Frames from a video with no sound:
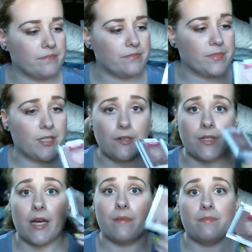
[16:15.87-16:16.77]
So
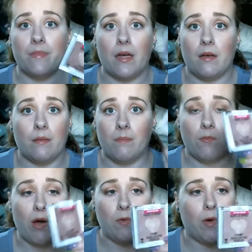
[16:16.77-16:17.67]
yeah,
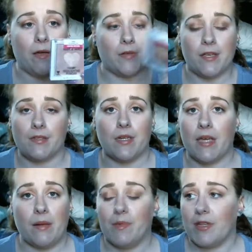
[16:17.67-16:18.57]
Wet n Wild kills it
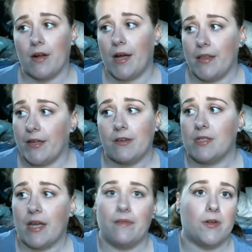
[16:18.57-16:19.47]
again with their highlighters.
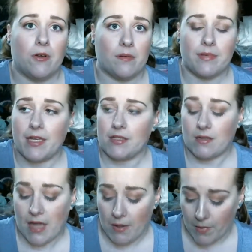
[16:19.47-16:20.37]
I have no complaints
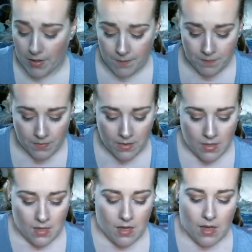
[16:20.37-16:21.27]
on that one.
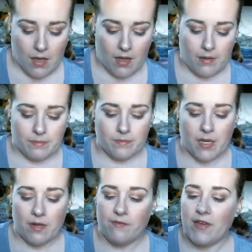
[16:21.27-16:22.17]

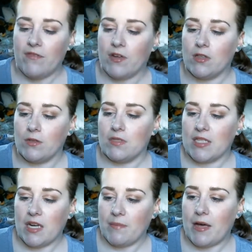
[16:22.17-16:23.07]
A favorite loose
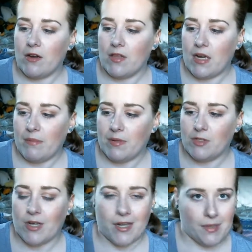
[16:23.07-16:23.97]
setting powder that I've been
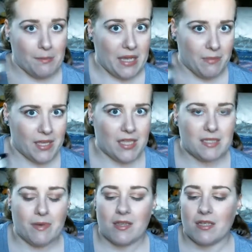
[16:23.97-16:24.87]
trying to baby
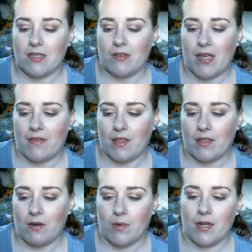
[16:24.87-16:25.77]
this month, because I only have the
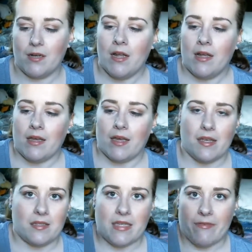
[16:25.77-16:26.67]
little one,
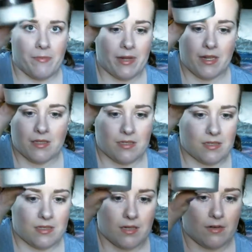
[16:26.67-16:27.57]
is
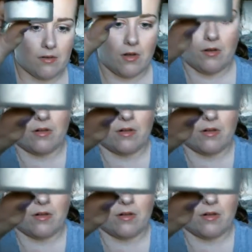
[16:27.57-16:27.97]
everybody's, cult